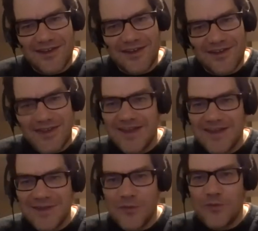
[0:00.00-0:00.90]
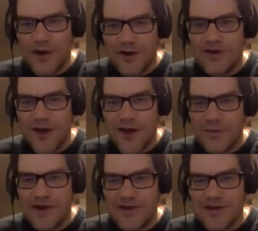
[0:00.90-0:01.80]
up. That's so a weird
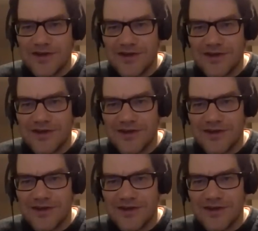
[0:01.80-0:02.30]
combination.